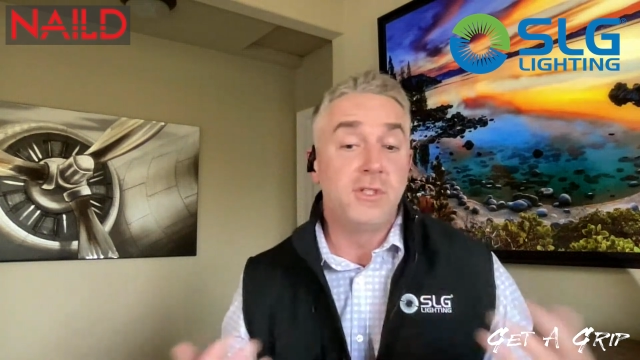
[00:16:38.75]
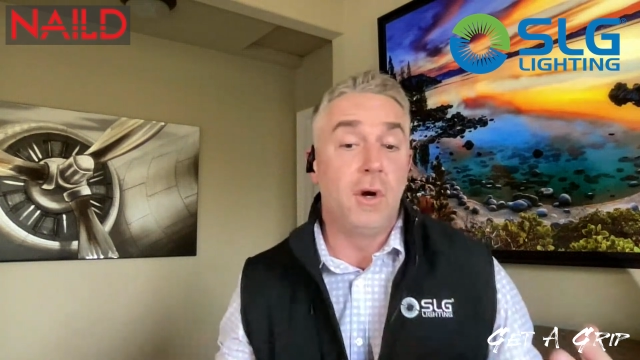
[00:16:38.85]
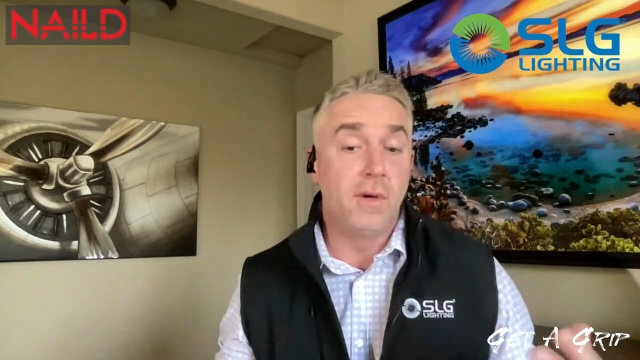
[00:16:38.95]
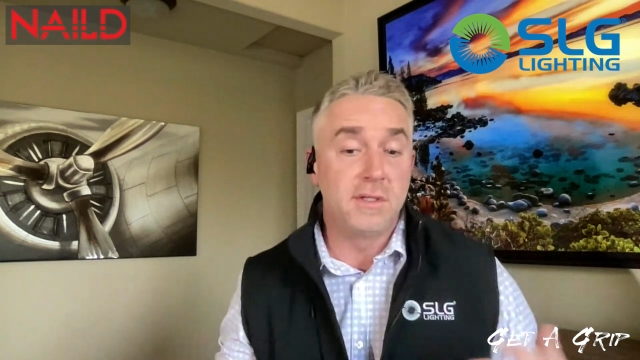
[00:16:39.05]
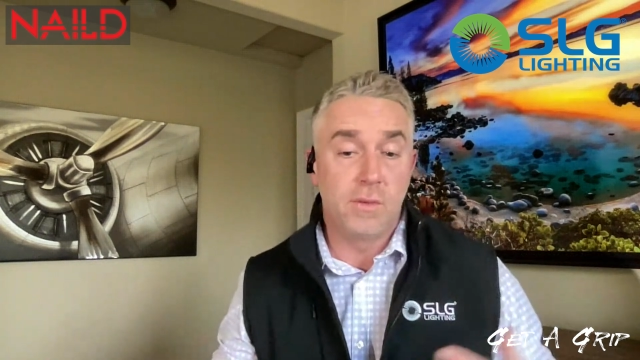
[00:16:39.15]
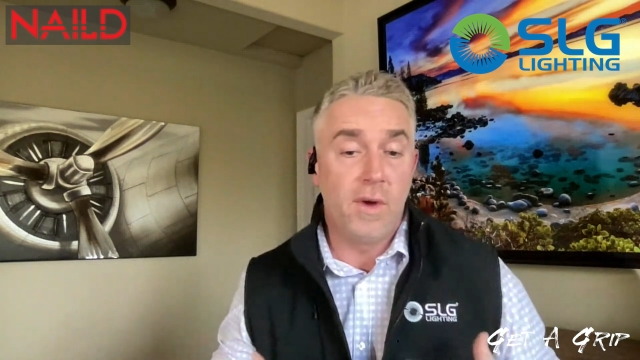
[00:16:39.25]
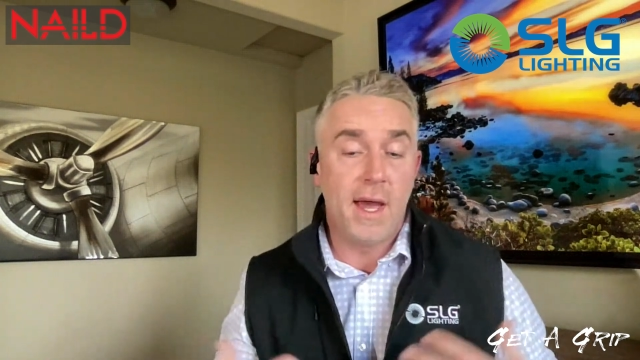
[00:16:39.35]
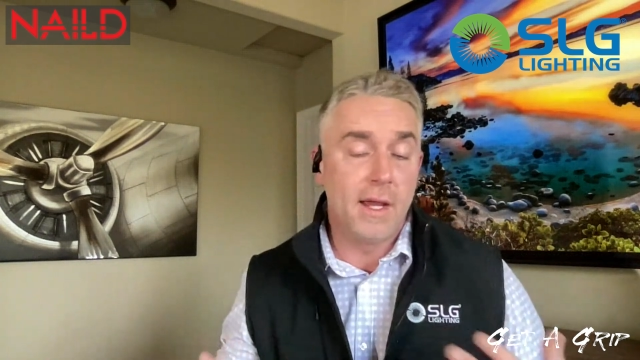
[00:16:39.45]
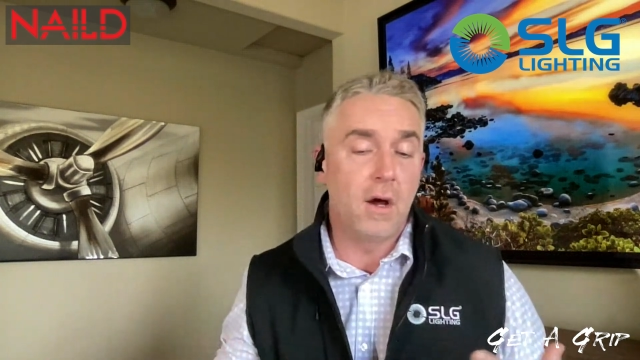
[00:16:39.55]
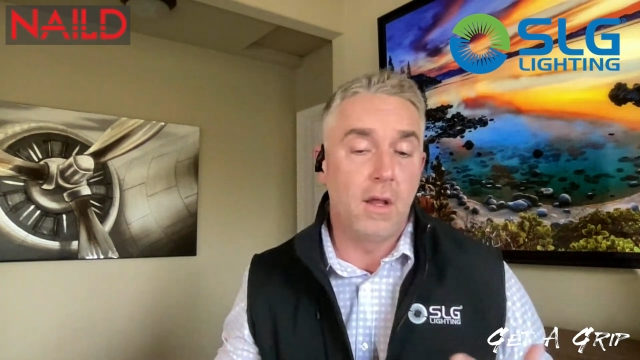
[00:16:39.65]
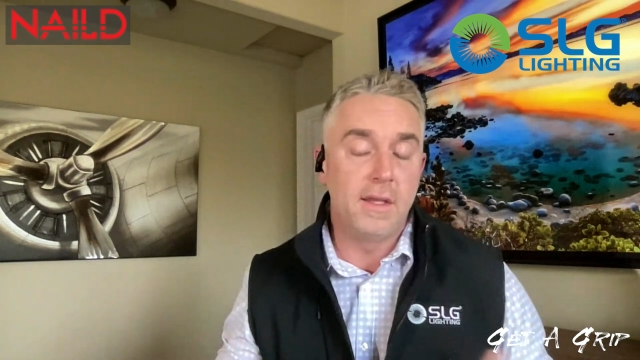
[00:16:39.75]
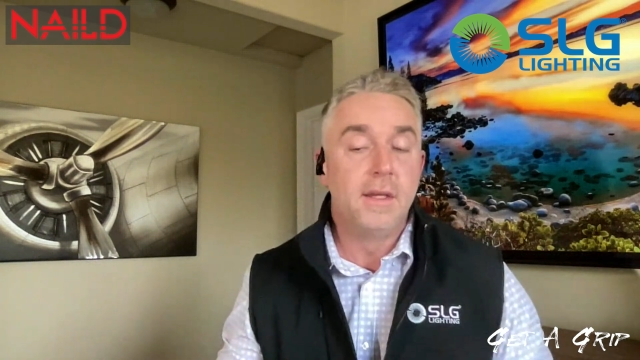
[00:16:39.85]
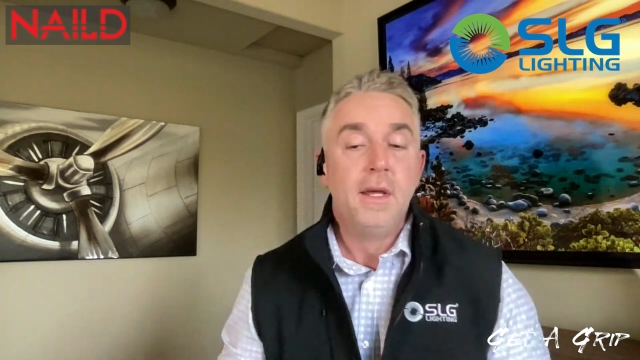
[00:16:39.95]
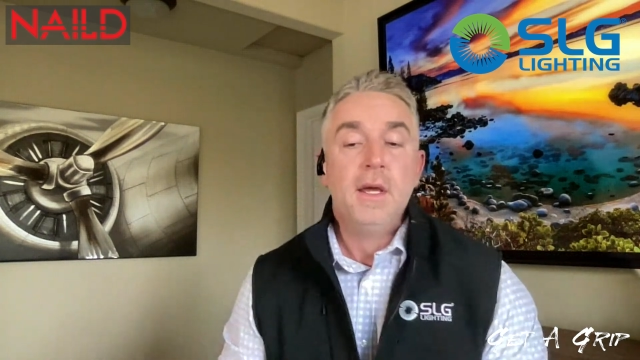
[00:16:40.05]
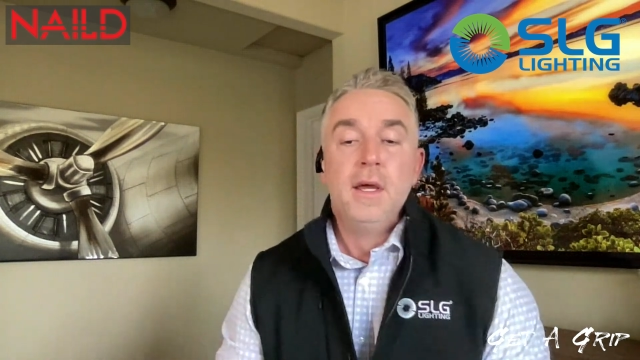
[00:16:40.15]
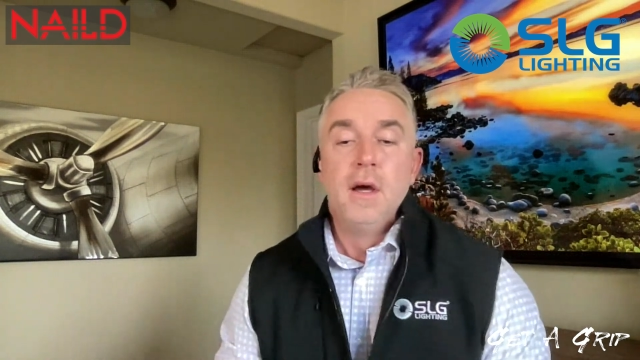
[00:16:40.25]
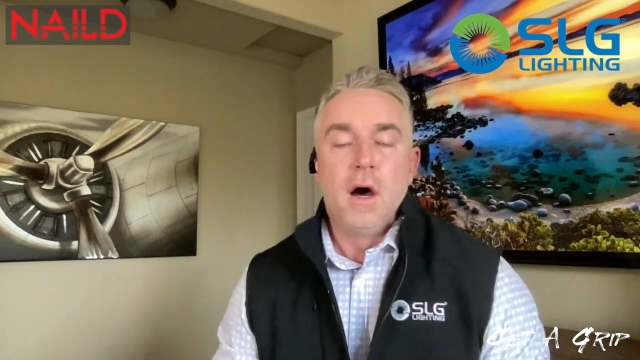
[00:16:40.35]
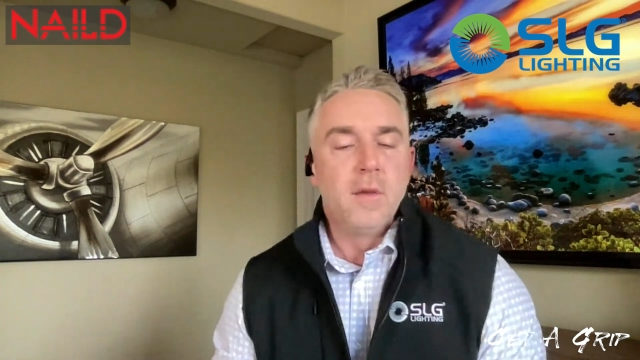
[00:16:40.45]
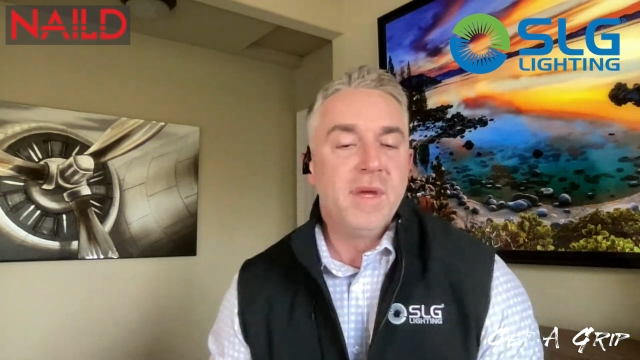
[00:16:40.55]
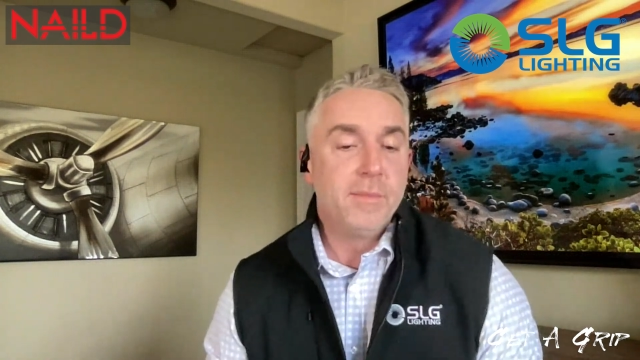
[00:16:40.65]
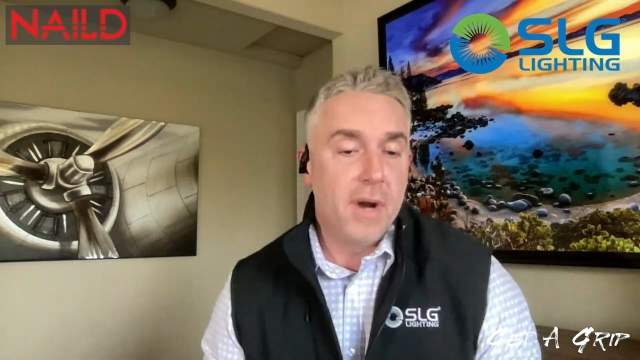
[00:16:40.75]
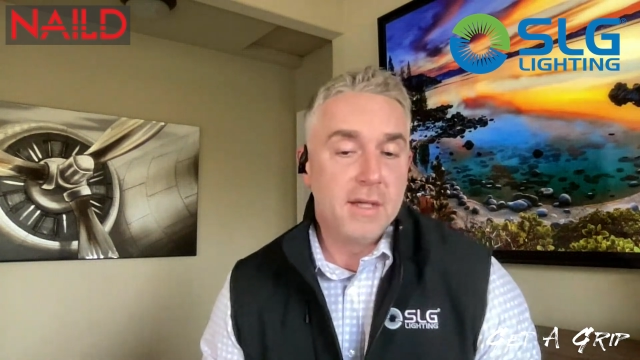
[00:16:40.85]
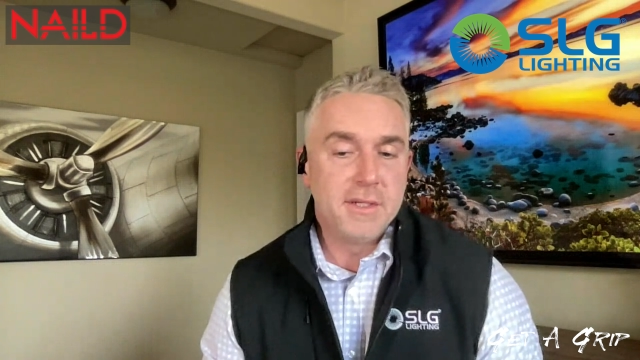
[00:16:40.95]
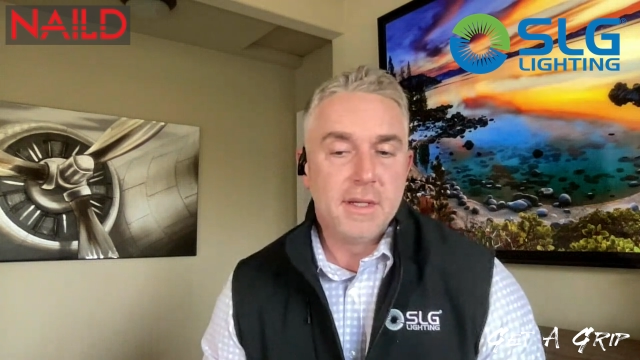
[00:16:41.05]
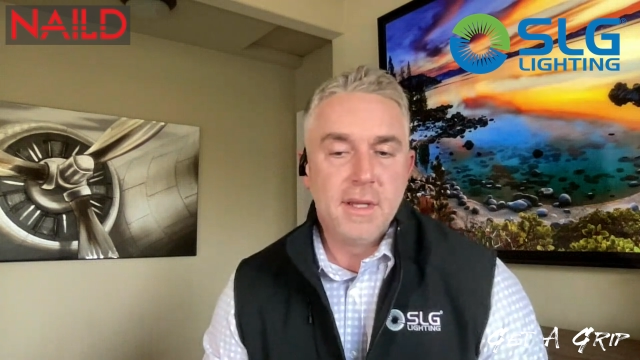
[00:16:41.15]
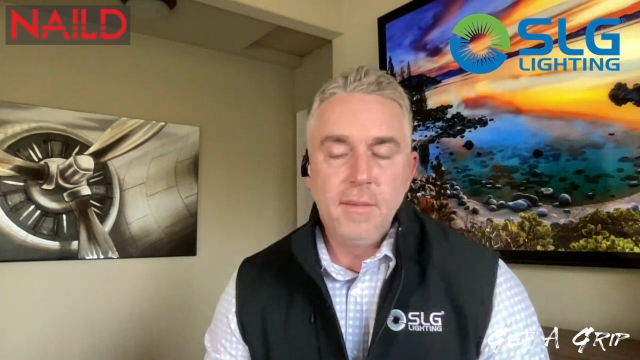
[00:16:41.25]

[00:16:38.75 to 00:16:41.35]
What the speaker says: choke is the way I call it on a big project.